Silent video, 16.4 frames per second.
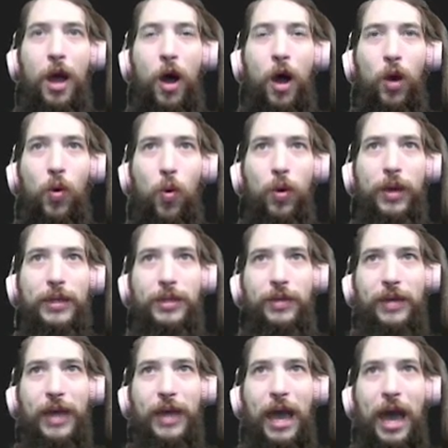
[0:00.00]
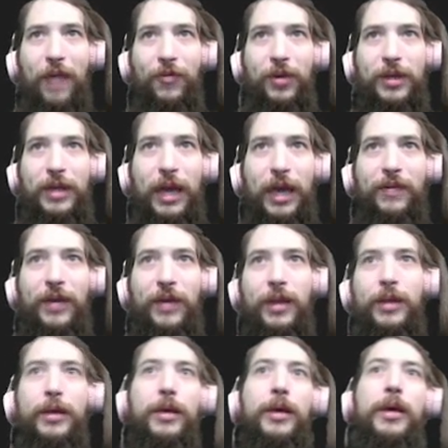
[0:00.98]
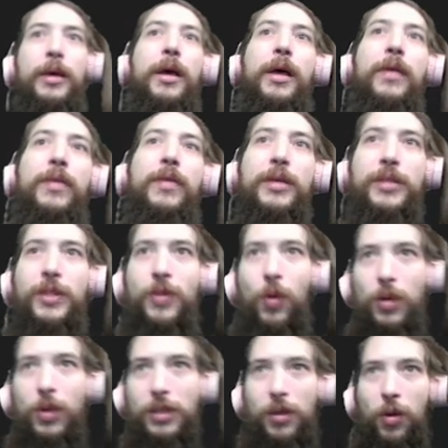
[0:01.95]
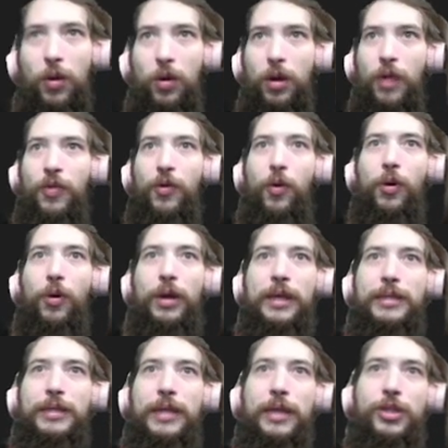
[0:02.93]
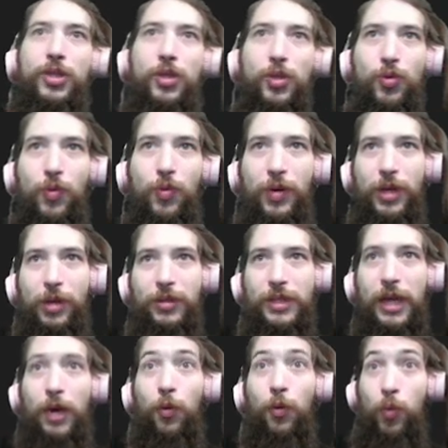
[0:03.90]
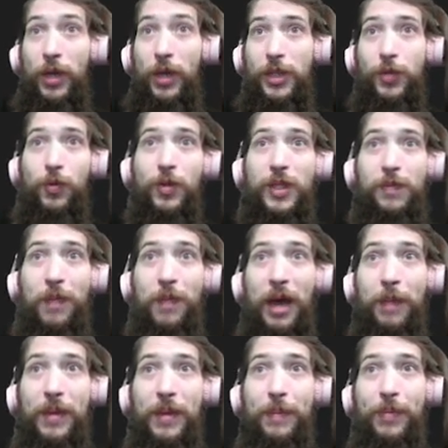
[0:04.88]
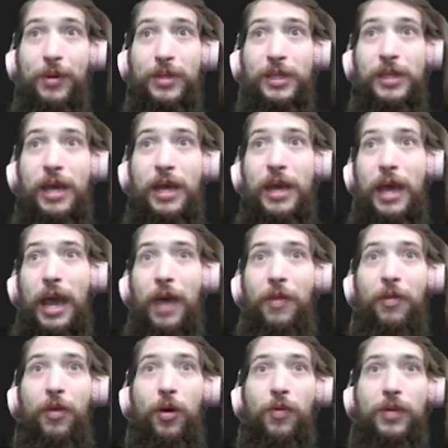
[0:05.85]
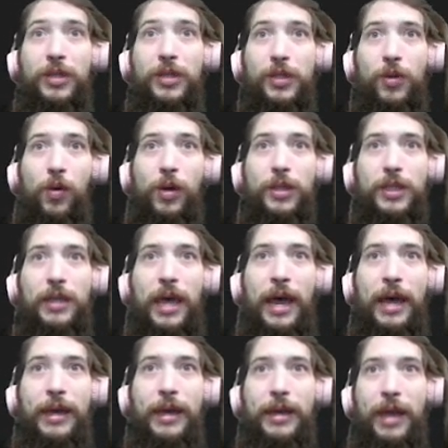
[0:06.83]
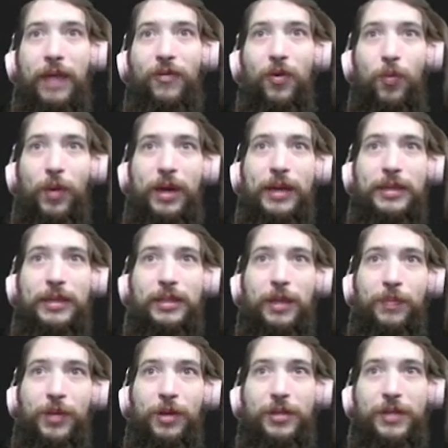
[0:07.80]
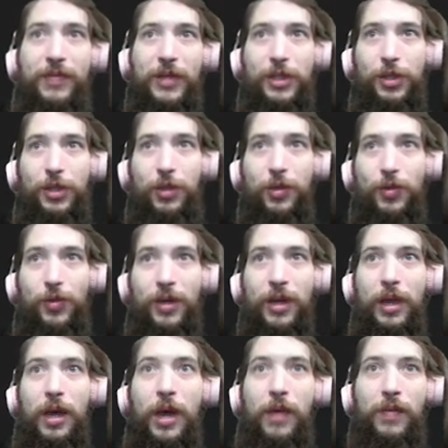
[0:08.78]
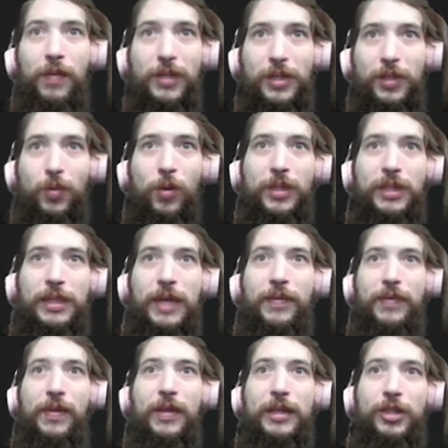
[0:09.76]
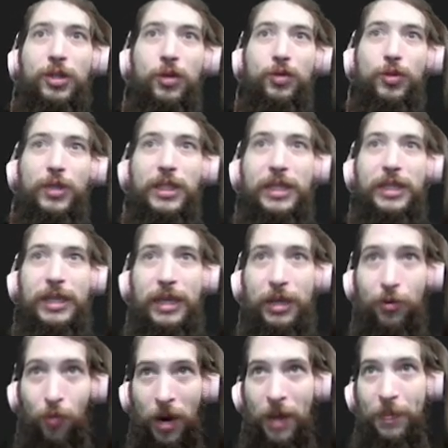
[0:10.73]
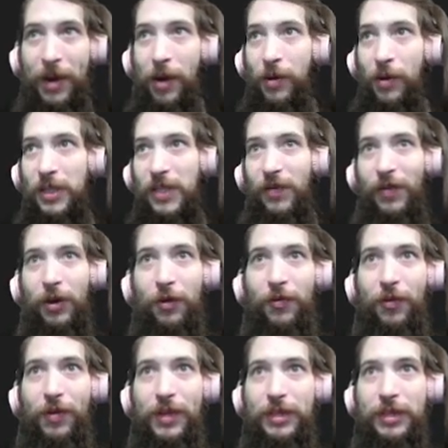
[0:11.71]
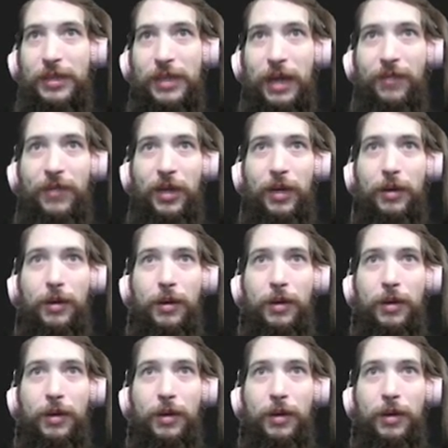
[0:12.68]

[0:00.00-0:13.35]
According to the affidavit, the source told authorities that children were used in rituals by members, and though the source had never witnessed abuse of the children, the source said that the children's grandparents feared for their safety.